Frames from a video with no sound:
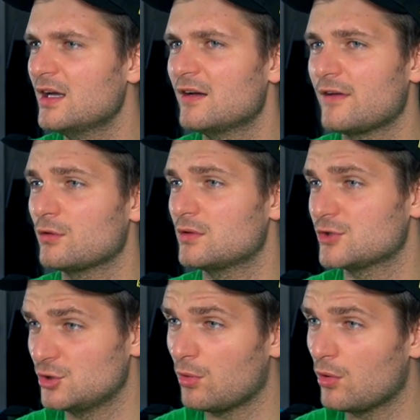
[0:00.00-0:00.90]
Felt
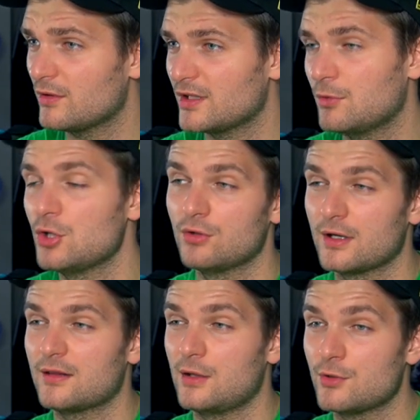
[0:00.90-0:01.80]
shoehorned. And when you look
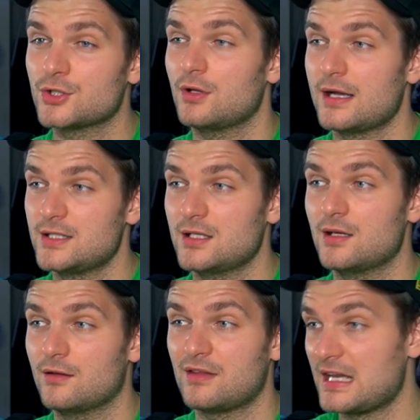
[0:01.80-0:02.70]
at the original idea
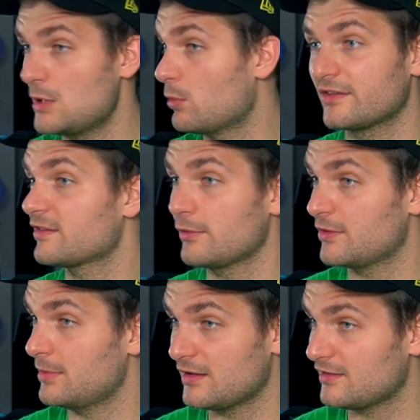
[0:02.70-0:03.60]
that he wasn't supposed to
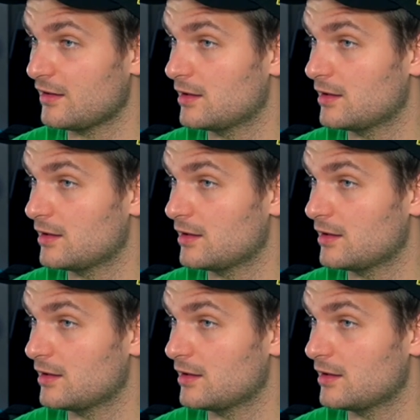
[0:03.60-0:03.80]
be his son,